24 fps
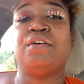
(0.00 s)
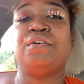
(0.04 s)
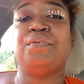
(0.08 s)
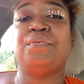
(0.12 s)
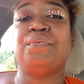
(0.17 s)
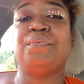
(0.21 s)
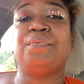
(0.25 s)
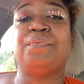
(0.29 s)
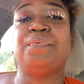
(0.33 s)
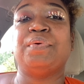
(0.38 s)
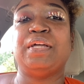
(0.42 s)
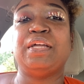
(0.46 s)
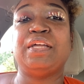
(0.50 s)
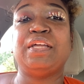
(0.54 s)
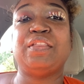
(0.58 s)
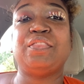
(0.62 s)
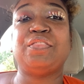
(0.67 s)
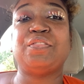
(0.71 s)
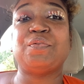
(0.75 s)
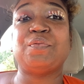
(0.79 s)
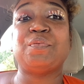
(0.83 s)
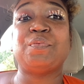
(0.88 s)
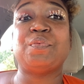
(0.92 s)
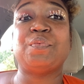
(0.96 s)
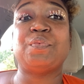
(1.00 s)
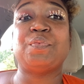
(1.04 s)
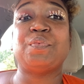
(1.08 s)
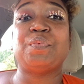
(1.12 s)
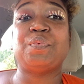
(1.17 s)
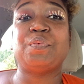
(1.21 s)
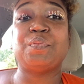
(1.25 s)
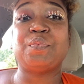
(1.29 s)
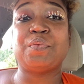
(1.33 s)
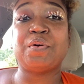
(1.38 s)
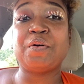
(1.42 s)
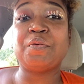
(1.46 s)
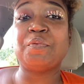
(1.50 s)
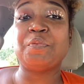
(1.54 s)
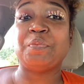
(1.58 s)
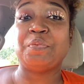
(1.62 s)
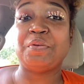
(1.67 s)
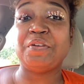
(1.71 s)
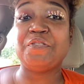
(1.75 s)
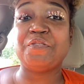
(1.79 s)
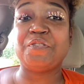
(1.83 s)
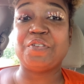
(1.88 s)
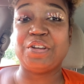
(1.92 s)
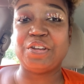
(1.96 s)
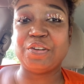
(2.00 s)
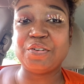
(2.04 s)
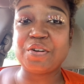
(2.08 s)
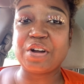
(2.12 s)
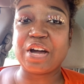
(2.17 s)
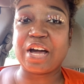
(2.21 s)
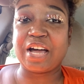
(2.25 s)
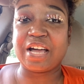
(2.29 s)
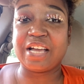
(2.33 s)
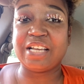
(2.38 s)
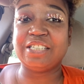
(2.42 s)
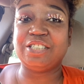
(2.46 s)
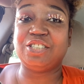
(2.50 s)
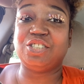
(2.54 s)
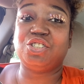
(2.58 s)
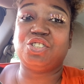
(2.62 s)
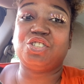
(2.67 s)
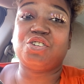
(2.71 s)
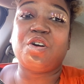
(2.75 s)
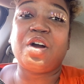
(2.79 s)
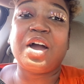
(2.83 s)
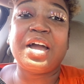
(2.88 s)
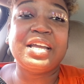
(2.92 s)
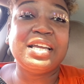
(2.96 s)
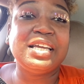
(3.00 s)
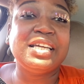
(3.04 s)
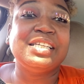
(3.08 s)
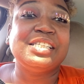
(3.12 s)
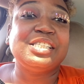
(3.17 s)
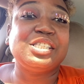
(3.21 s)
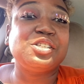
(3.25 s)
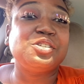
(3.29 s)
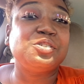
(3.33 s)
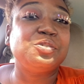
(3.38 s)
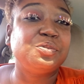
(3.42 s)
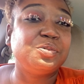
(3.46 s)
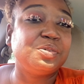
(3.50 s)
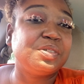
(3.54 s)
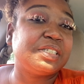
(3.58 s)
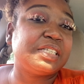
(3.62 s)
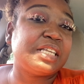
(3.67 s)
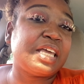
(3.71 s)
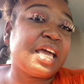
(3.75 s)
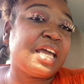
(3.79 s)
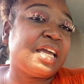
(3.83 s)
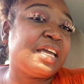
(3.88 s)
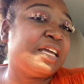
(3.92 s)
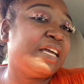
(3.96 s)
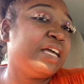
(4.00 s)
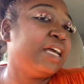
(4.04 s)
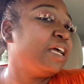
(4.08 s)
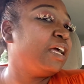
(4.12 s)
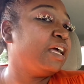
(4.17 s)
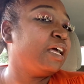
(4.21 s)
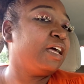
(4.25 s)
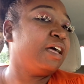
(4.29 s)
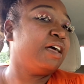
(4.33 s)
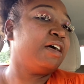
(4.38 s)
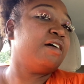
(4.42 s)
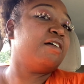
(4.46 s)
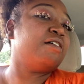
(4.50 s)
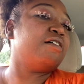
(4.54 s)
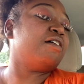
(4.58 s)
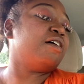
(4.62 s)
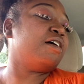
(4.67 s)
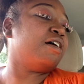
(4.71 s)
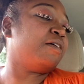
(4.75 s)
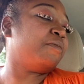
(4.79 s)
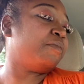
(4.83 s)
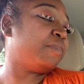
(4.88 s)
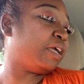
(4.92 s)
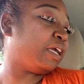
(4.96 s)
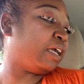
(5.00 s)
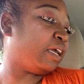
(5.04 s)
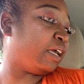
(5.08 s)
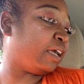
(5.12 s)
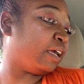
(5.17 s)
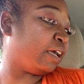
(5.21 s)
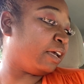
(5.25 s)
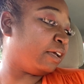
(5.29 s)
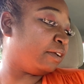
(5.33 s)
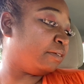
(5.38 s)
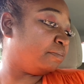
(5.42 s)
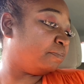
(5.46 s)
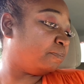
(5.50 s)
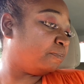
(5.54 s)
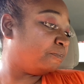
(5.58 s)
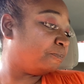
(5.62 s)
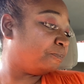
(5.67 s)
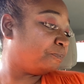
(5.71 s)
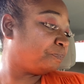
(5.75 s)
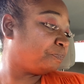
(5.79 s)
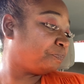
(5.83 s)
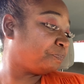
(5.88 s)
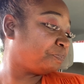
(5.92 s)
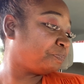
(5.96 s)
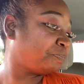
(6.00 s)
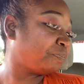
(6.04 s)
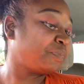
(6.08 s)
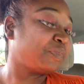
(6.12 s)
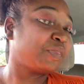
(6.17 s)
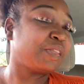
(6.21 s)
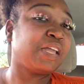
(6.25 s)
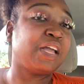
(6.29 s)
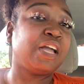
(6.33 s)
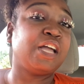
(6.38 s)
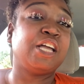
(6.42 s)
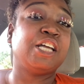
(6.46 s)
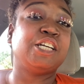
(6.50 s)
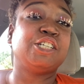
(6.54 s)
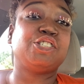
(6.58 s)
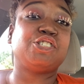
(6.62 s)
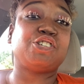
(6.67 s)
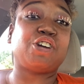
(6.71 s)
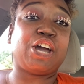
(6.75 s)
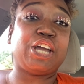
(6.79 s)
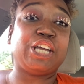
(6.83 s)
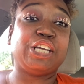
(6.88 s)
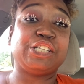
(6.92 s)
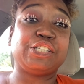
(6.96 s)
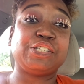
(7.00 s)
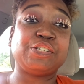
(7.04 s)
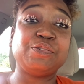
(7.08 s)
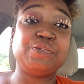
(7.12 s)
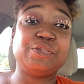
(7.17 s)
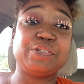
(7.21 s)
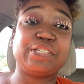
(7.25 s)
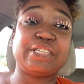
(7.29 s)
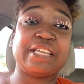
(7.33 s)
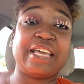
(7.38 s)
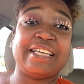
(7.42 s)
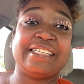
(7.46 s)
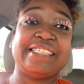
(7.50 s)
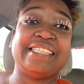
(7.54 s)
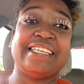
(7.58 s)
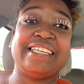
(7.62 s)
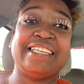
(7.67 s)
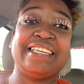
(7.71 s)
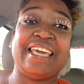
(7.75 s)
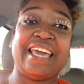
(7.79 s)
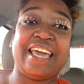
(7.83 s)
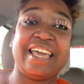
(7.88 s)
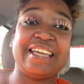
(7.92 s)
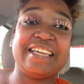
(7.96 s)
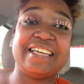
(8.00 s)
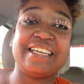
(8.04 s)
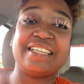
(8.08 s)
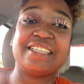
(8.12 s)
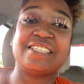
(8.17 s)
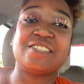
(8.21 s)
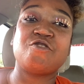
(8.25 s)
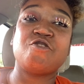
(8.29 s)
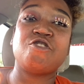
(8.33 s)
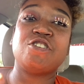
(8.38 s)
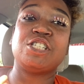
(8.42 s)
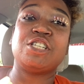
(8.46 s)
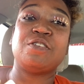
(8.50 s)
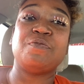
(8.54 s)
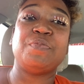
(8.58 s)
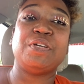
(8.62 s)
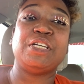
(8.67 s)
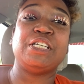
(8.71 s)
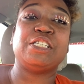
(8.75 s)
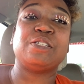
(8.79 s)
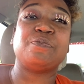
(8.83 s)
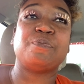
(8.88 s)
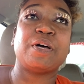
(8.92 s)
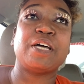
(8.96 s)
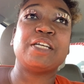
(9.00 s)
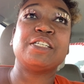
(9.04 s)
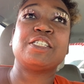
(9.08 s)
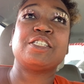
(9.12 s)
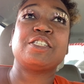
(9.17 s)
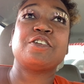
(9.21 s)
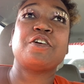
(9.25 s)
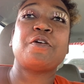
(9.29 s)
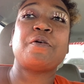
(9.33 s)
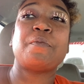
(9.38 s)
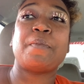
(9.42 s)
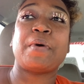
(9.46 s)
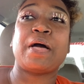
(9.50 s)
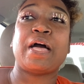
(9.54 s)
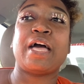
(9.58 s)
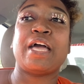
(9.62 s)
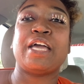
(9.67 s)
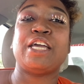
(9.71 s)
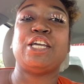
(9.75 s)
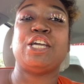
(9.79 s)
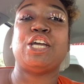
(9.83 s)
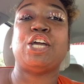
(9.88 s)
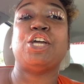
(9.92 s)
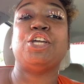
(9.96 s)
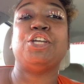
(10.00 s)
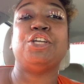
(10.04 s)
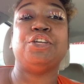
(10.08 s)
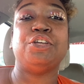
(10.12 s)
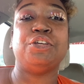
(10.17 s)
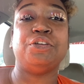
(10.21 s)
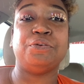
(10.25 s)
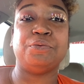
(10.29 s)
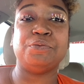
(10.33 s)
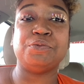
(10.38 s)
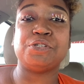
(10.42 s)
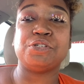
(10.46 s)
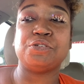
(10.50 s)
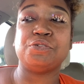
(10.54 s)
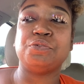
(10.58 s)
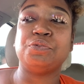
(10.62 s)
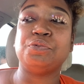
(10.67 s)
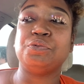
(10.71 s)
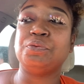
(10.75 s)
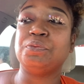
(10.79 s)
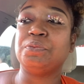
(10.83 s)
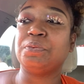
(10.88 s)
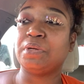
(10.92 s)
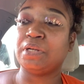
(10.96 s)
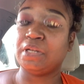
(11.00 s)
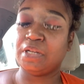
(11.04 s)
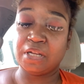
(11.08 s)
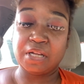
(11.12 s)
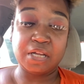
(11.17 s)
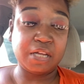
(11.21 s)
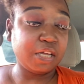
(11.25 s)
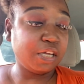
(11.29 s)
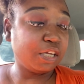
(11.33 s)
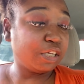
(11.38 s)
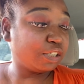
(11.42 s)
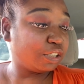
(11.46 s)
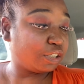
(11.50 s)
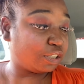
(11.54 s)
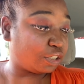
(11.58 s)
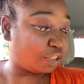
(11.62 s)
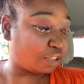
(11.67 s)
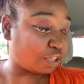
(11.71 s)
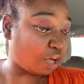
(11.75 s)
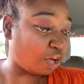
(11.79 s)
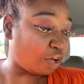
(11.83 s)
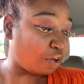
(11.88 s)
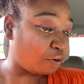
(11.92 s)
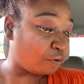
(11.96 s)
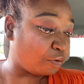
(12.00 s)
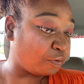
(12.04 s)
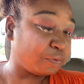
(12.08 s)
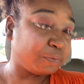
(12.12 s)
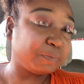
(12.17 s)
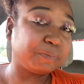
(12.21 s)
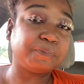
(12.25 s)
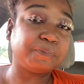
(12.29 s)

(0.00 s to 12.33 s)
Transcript: with what will be for you guys Try It Tuesday. And Try It Tuesday today is going to be sponsored by YouTube. So